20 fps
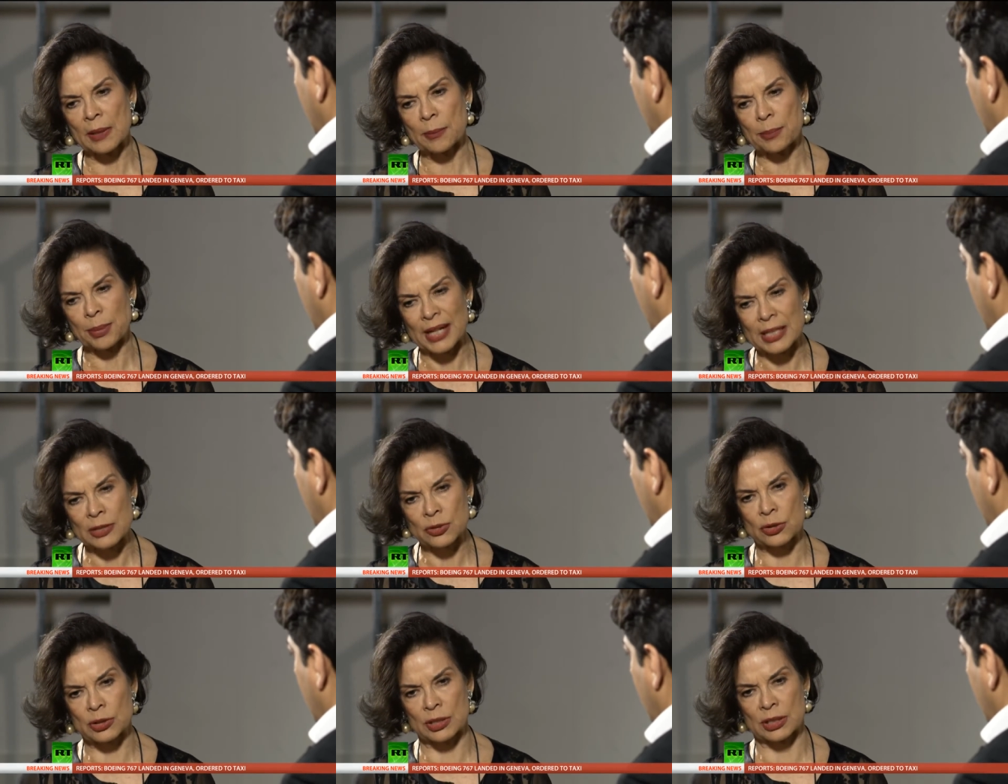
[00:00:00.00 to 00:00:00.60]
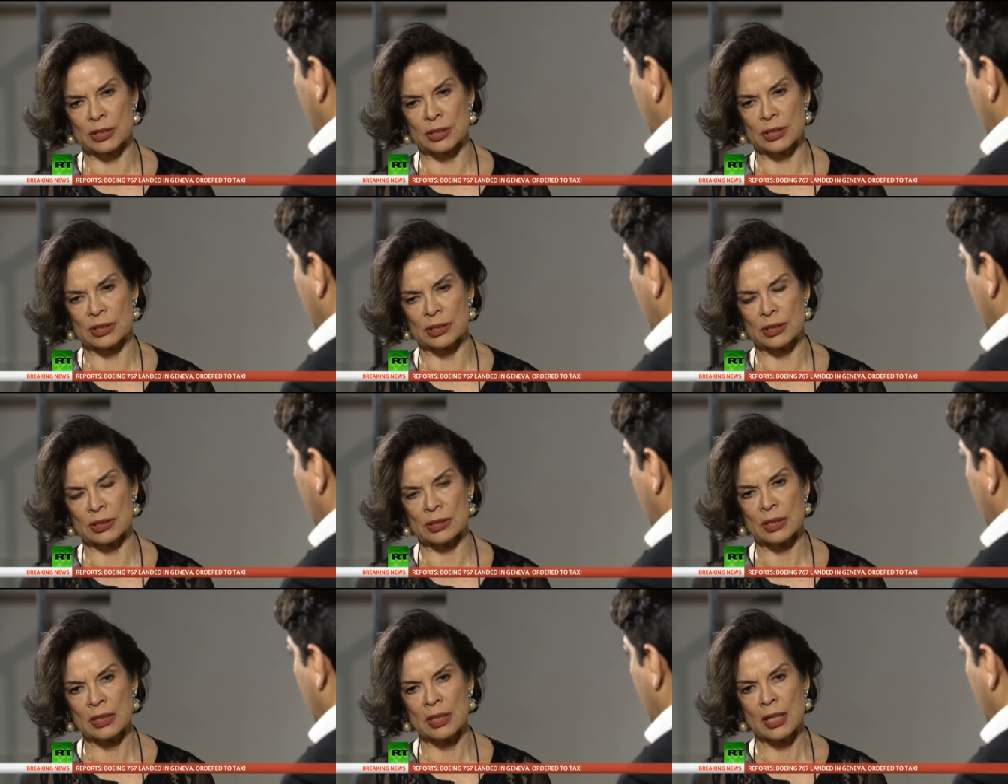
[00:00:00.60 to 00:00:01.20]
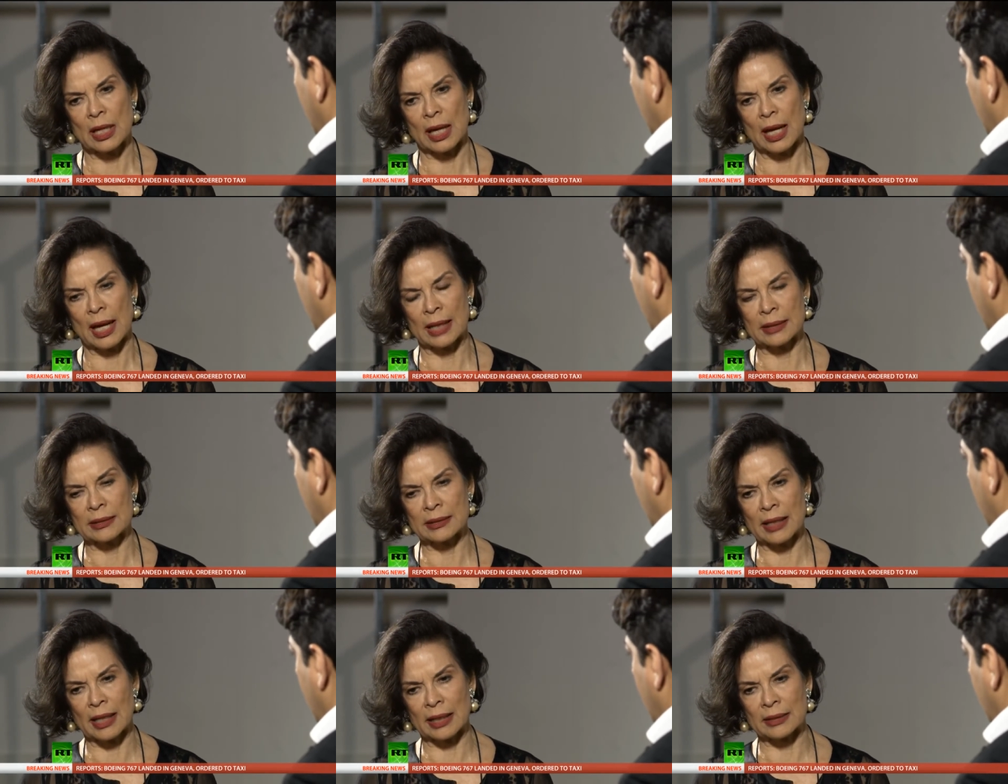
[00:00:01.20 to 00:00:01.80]
prejudices,
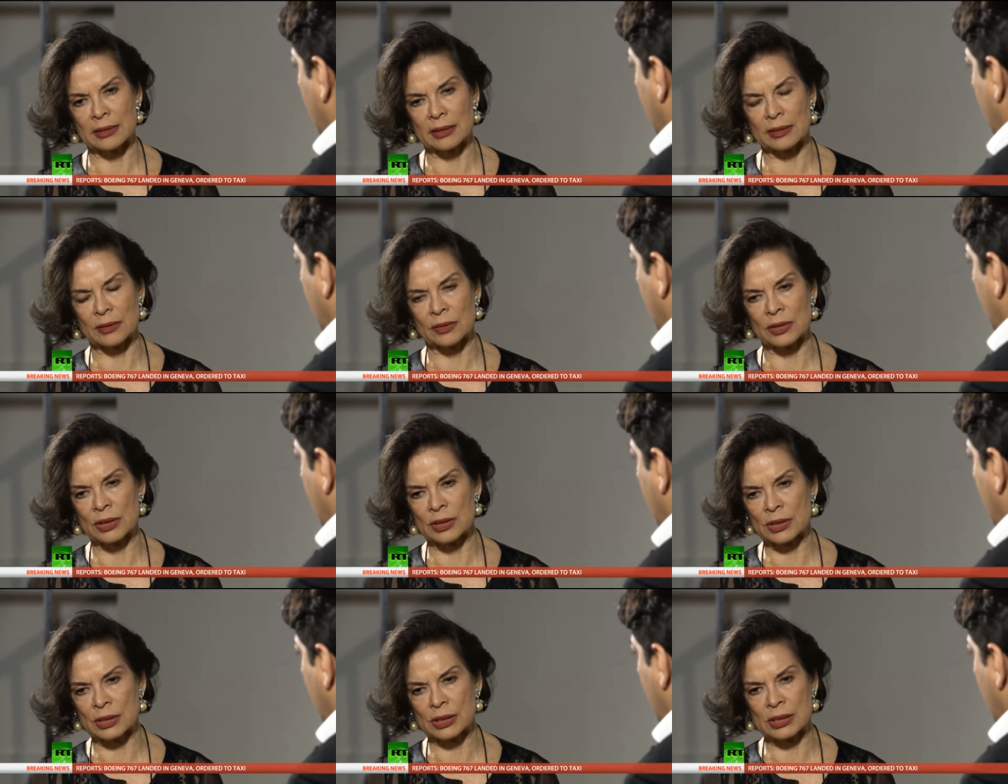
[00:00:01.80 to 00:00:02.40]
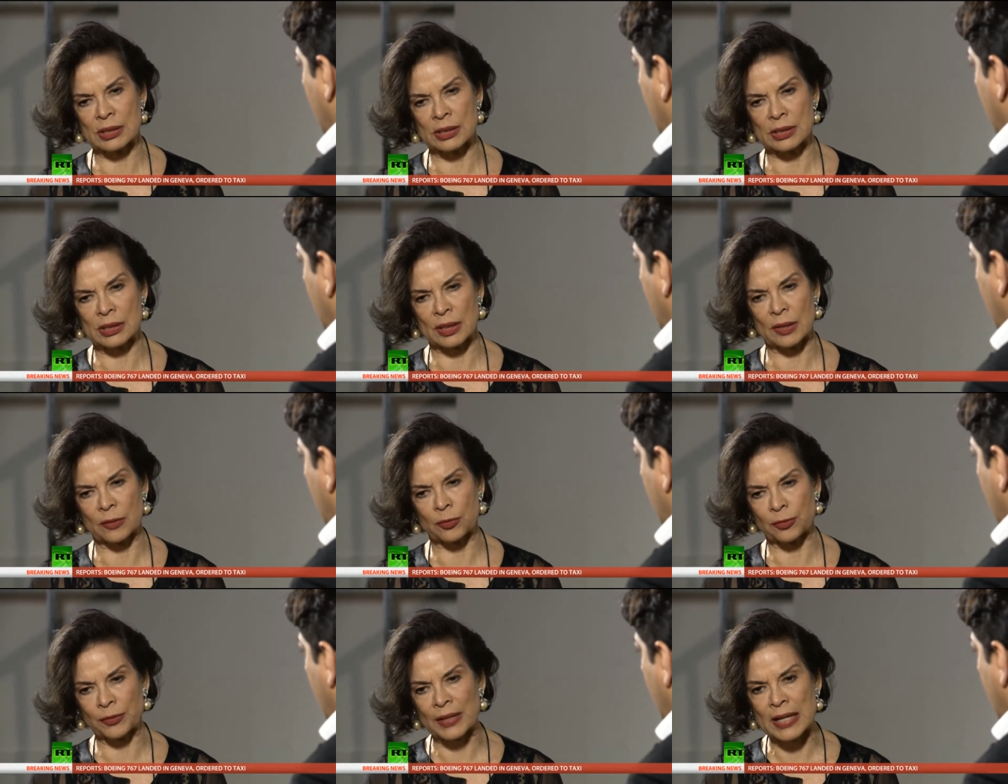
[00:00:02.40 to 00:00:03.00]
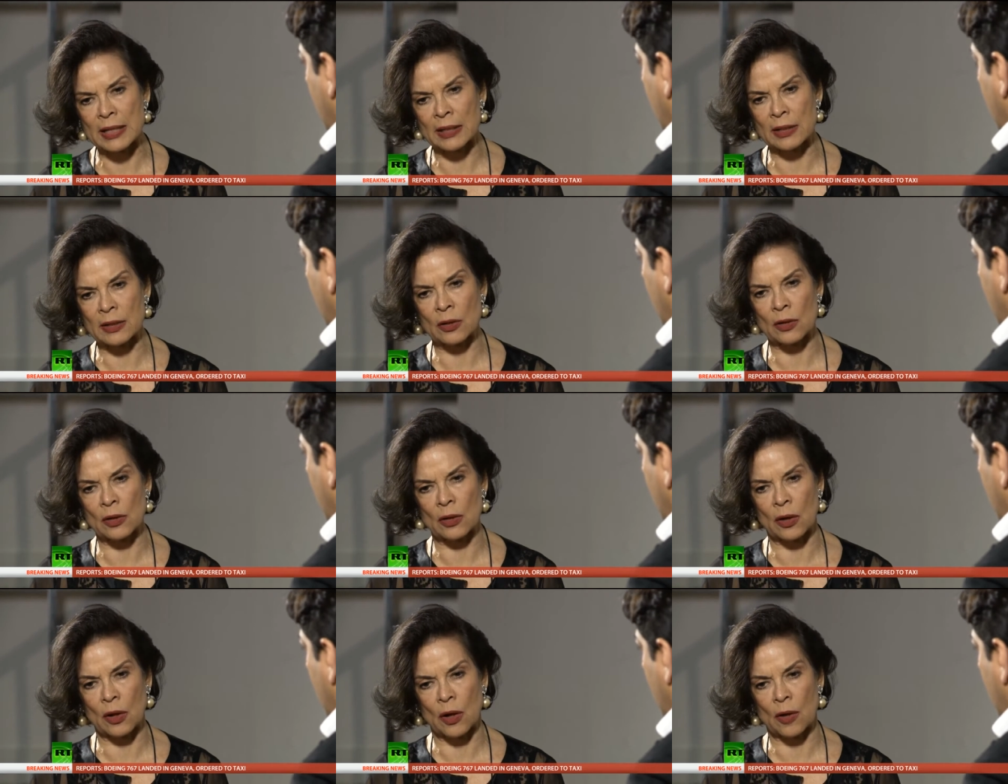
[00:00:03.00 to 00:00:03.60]
and that this is a
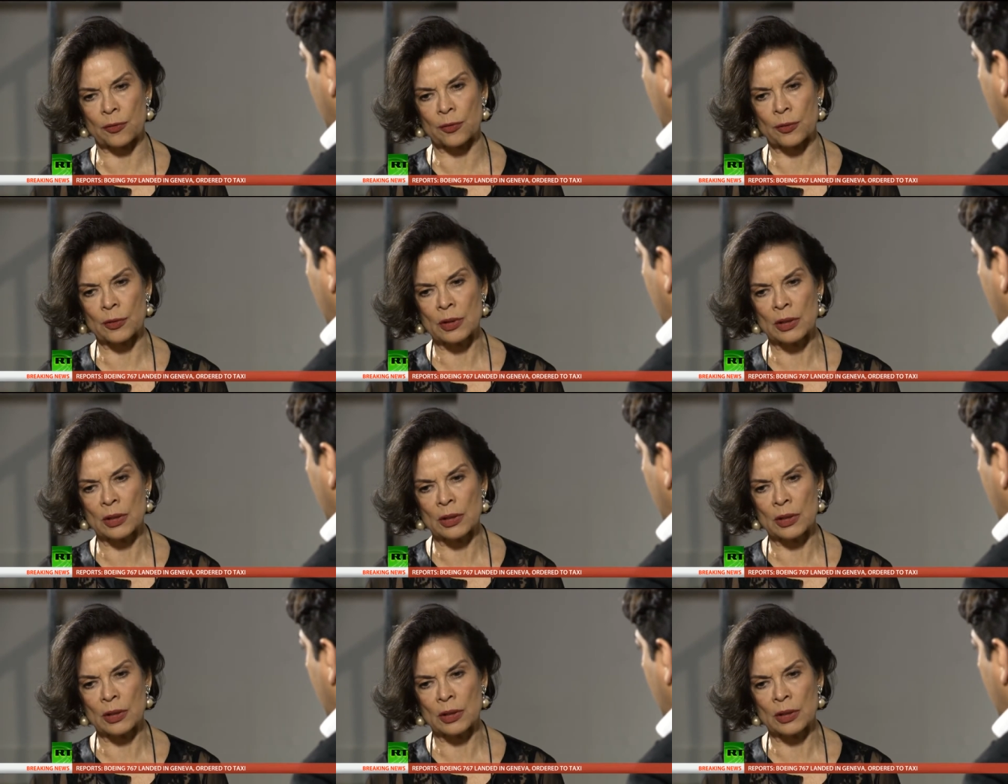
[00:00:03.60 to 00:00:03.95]
failure of